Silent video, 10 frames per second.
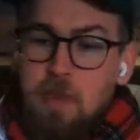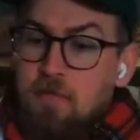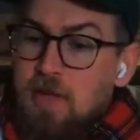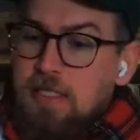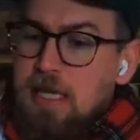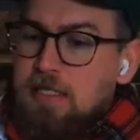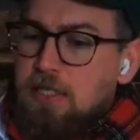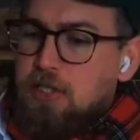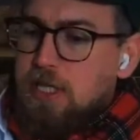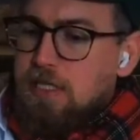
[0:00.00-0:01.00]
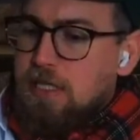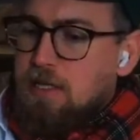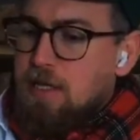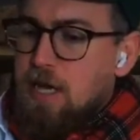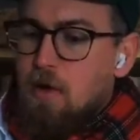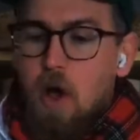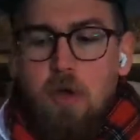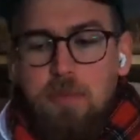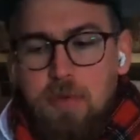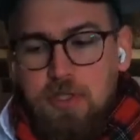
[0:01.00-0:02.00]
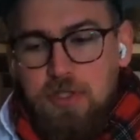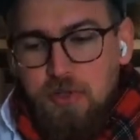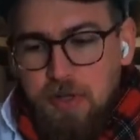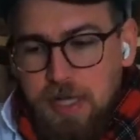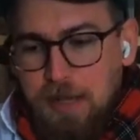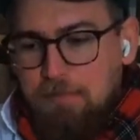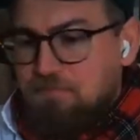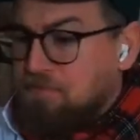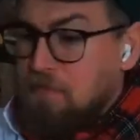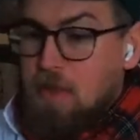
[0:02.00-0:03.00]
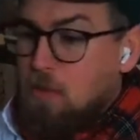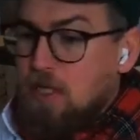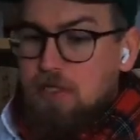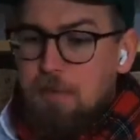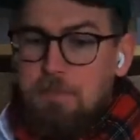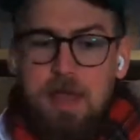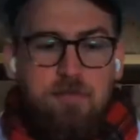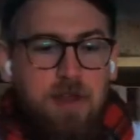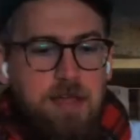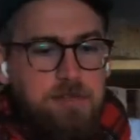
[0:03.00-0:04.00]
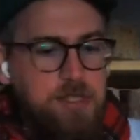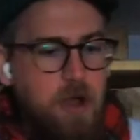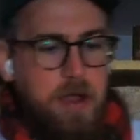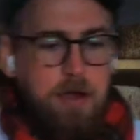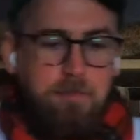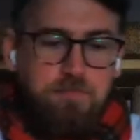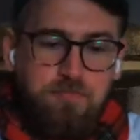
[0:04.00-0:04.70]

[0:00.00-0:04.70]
fantastic cheese, Cinnadon Hill. Hope you enjoy it. We've got some big flavors going on.